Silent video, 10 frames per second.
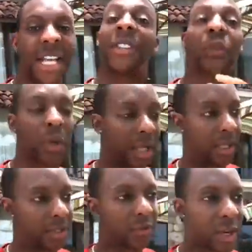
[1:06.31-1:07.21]
It's
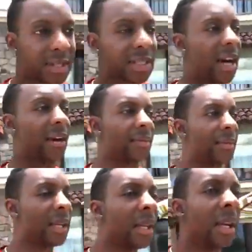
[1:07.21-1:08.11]
free stuff.
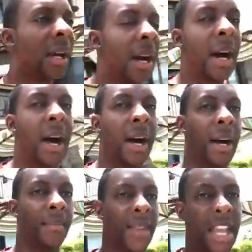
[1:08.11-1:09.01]

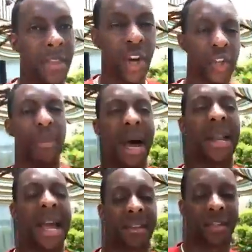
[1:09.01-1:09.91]
And those
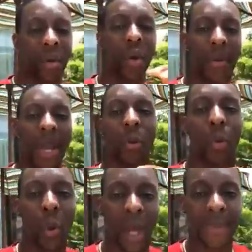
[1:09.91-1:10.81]
mind hacks that's on my
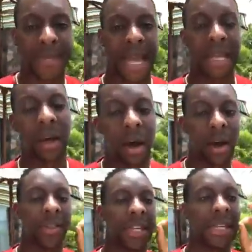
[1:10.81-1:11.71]
website
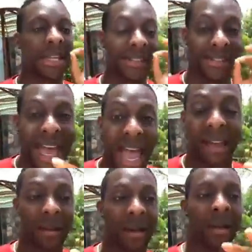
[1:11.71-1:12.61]
are the
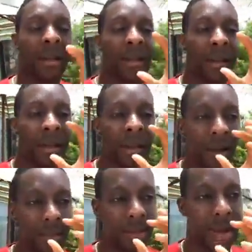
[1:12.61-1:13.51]
exact
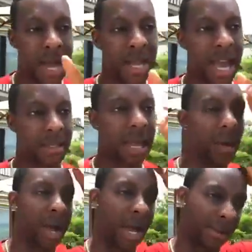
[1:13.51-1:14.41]
mind hacks
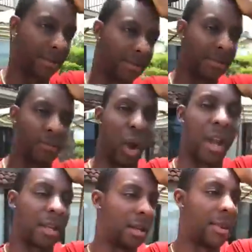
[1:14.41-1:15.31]
how I
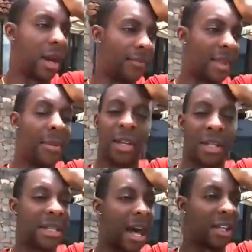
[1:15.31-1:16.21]
brought in about $1
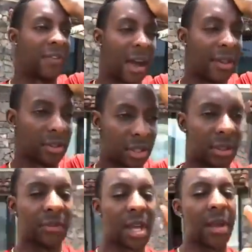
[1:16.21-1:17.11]
million 5 years
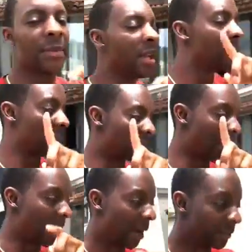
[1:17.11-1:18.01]
ago, okay? So
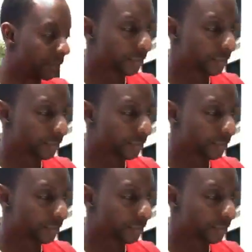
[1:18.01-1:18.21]
check it out.